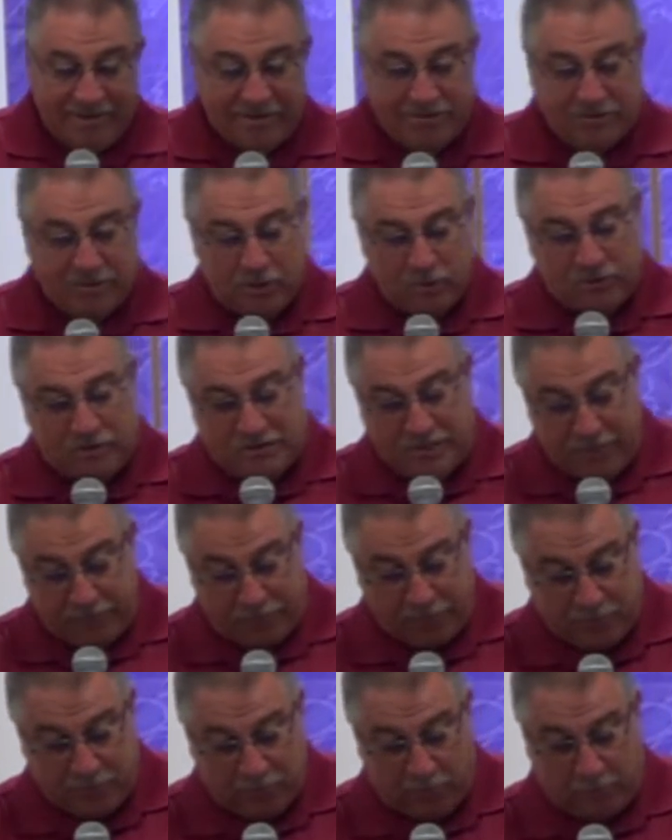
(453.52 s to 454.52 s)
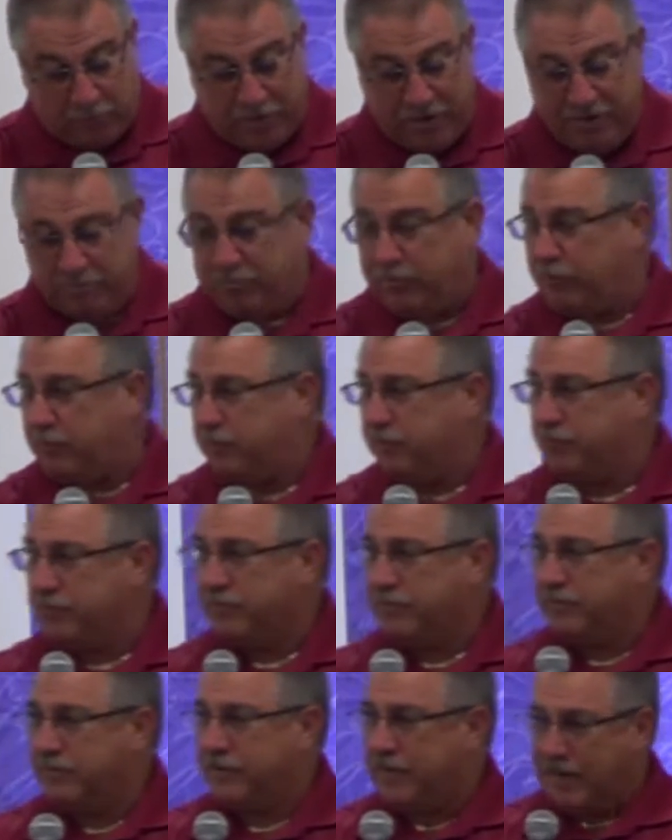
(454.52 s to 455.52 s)
It's those difficult people
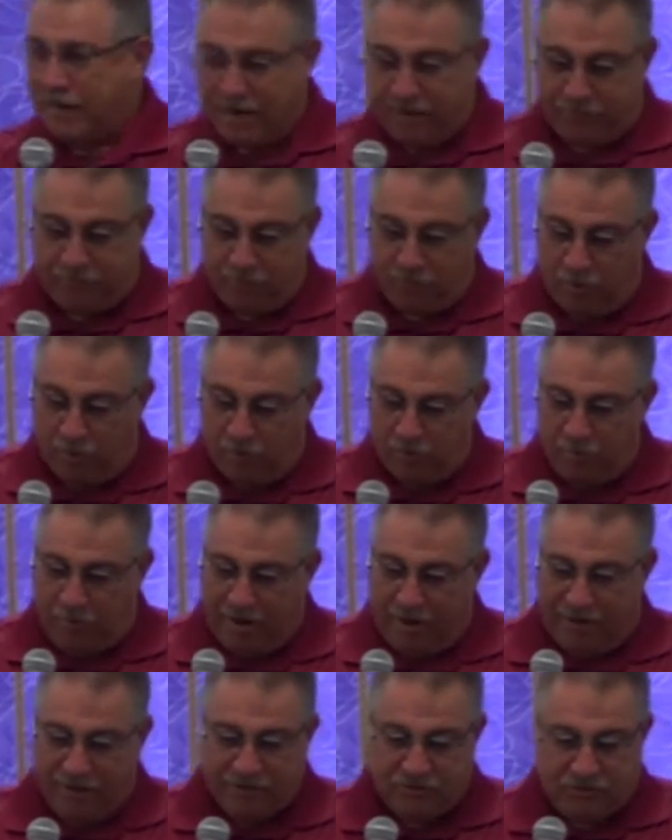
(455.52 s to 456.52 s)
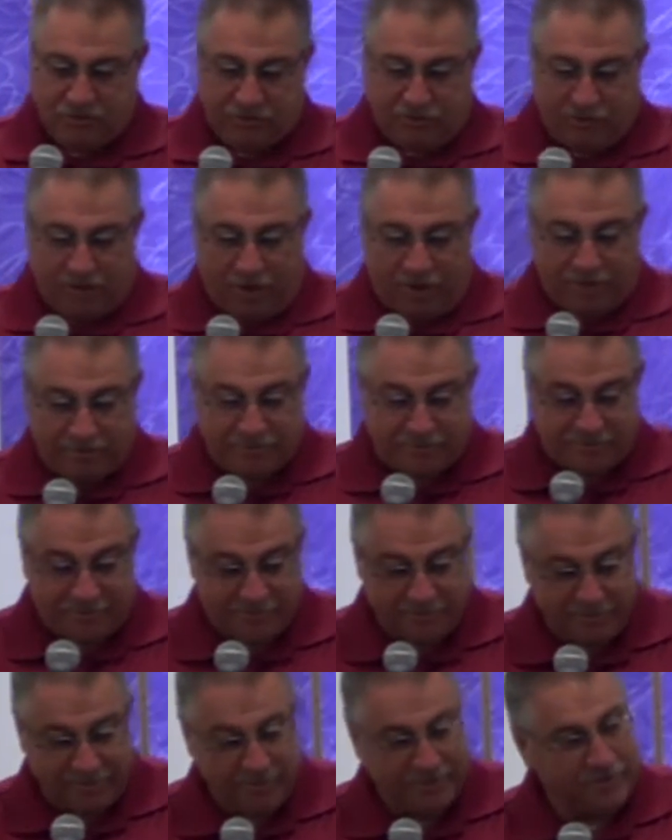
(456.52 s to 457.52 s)
that have their own minds and thoughts